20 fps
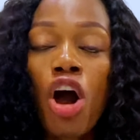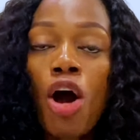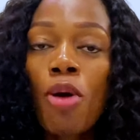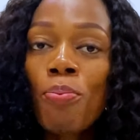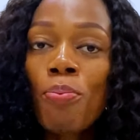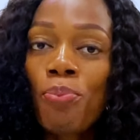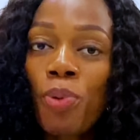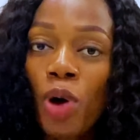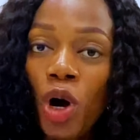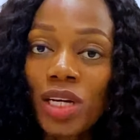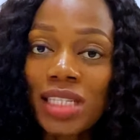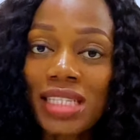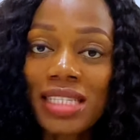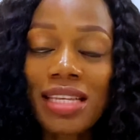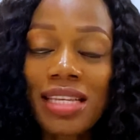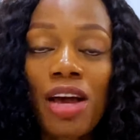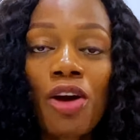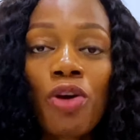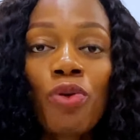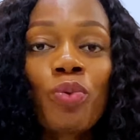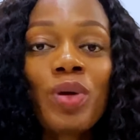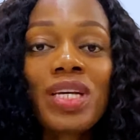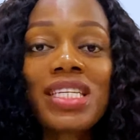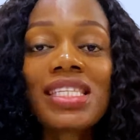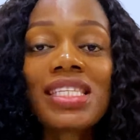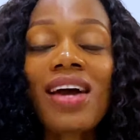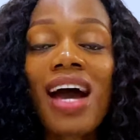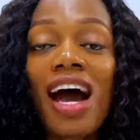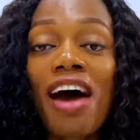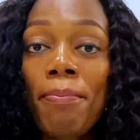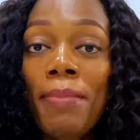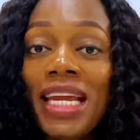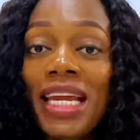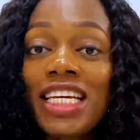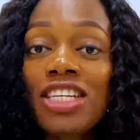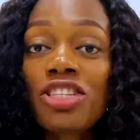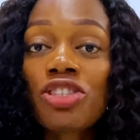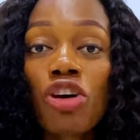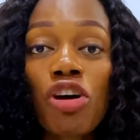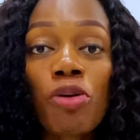But we still have many
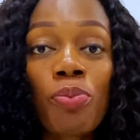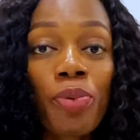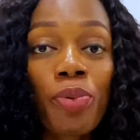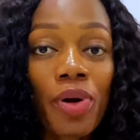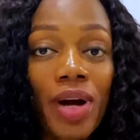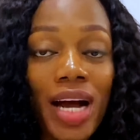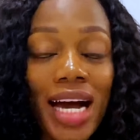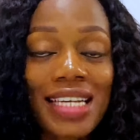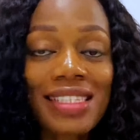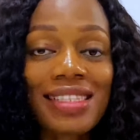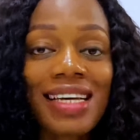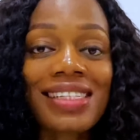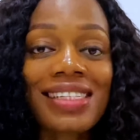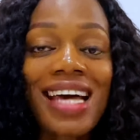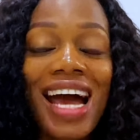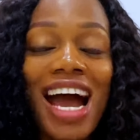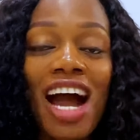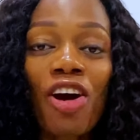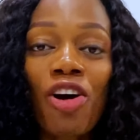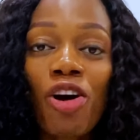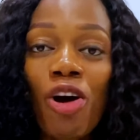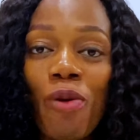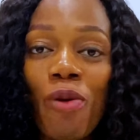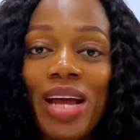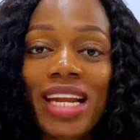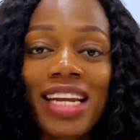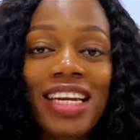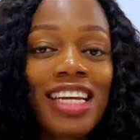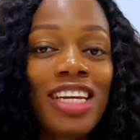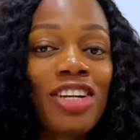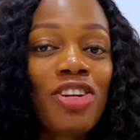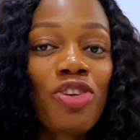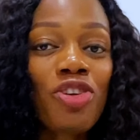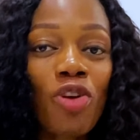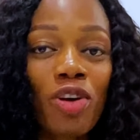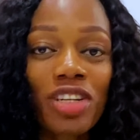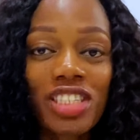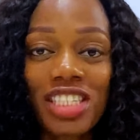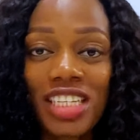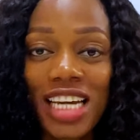stockbrokers that are currently
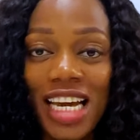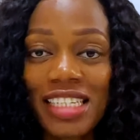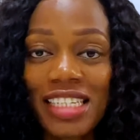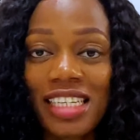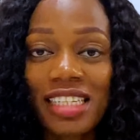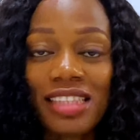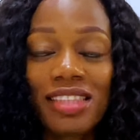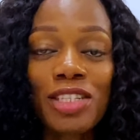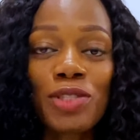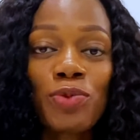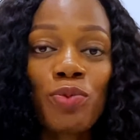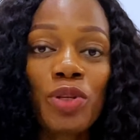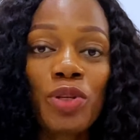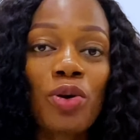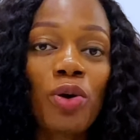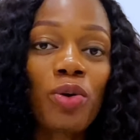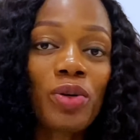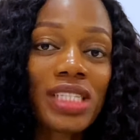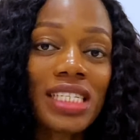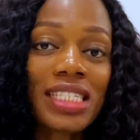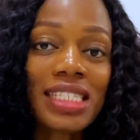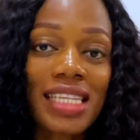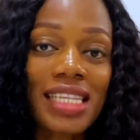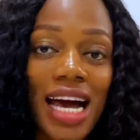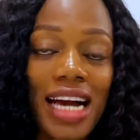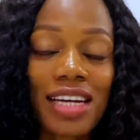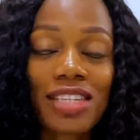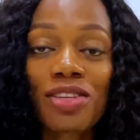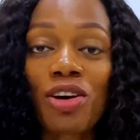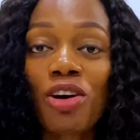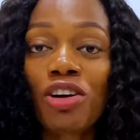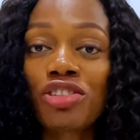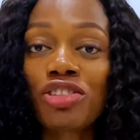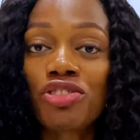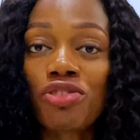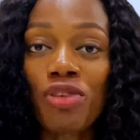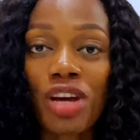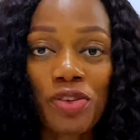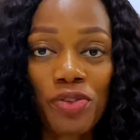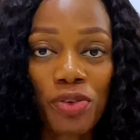not charging this withholding tax on
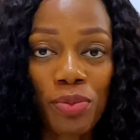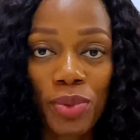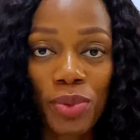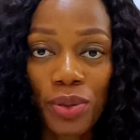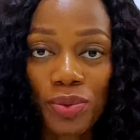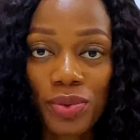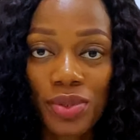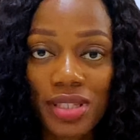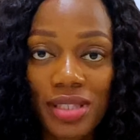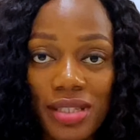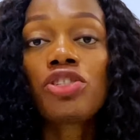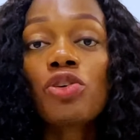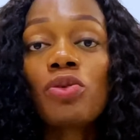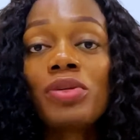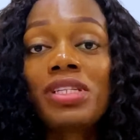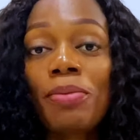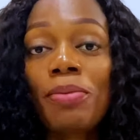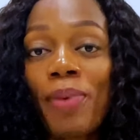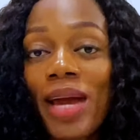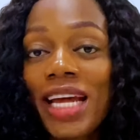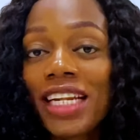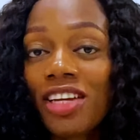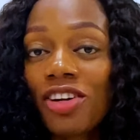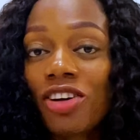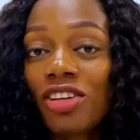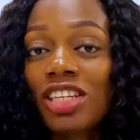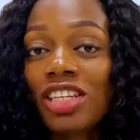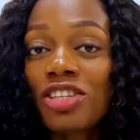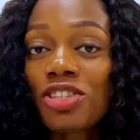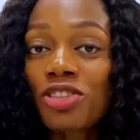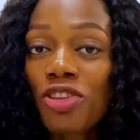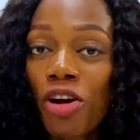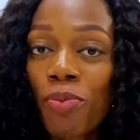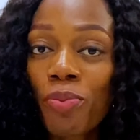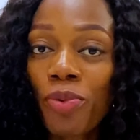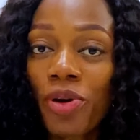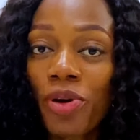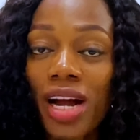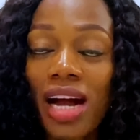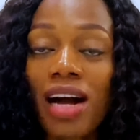treasury bills. So depending on the
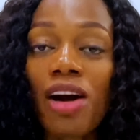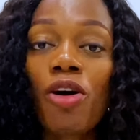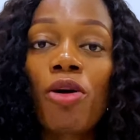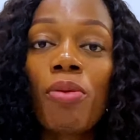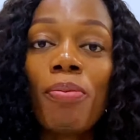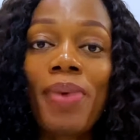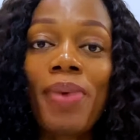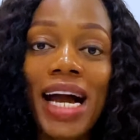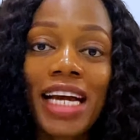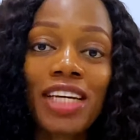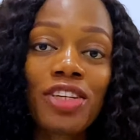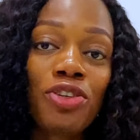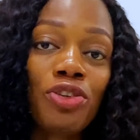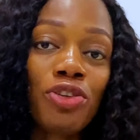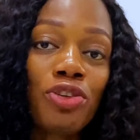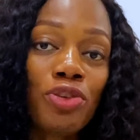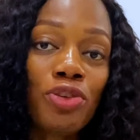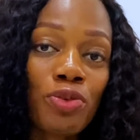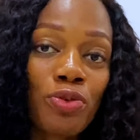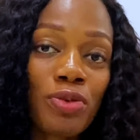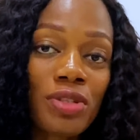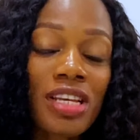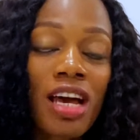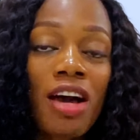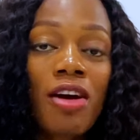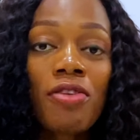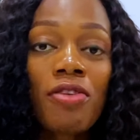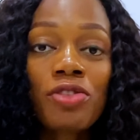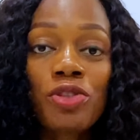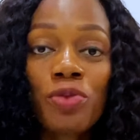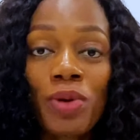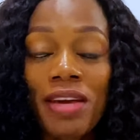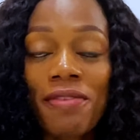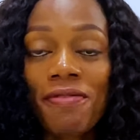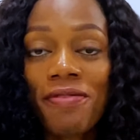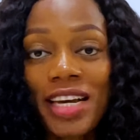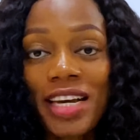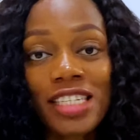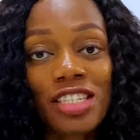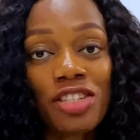stockbroker or bank you use to
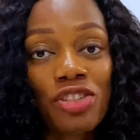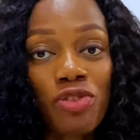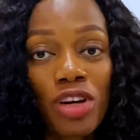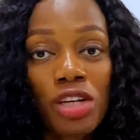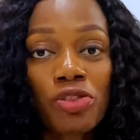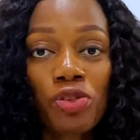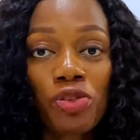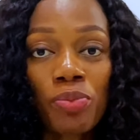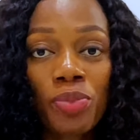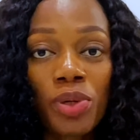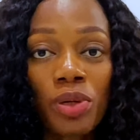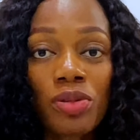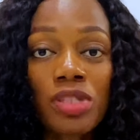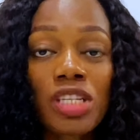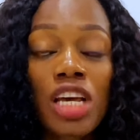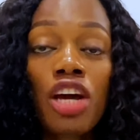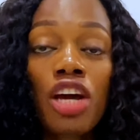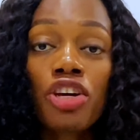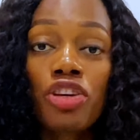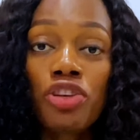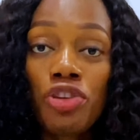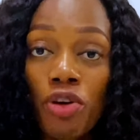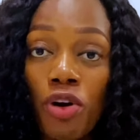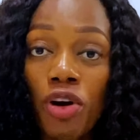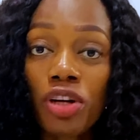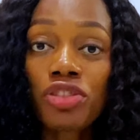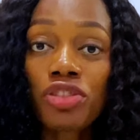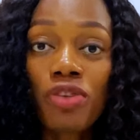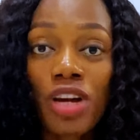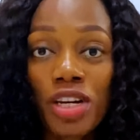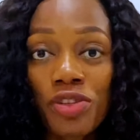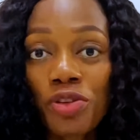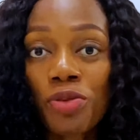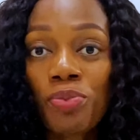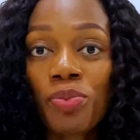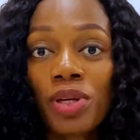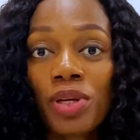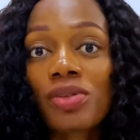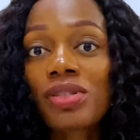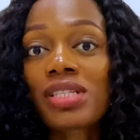invest in treasury bills, your treasury
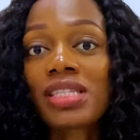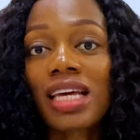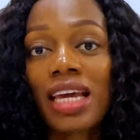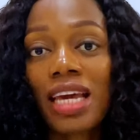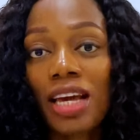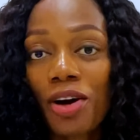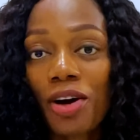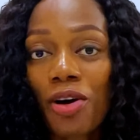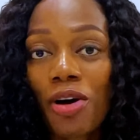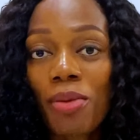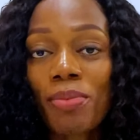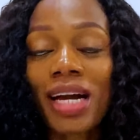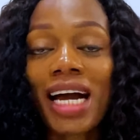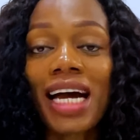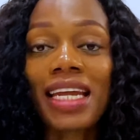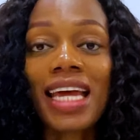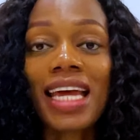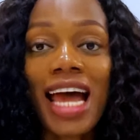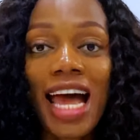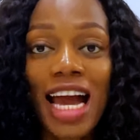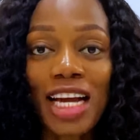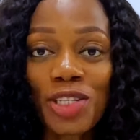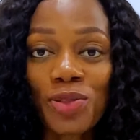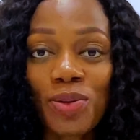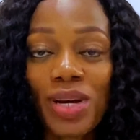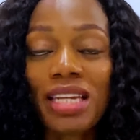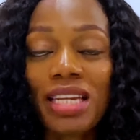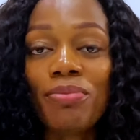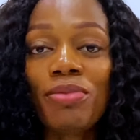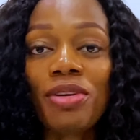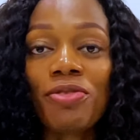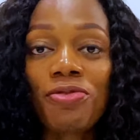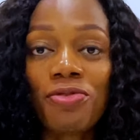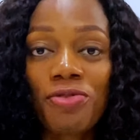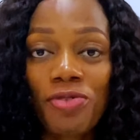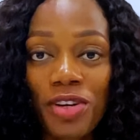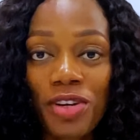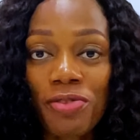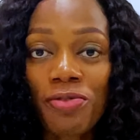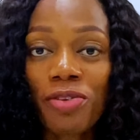bills income can actually be
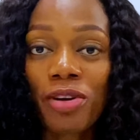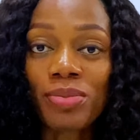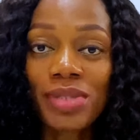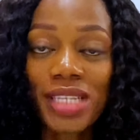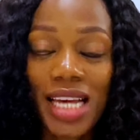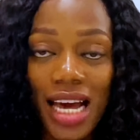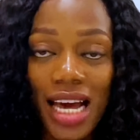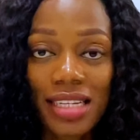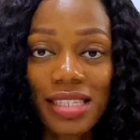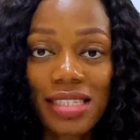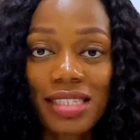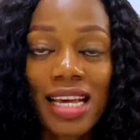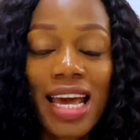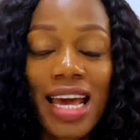free from tax.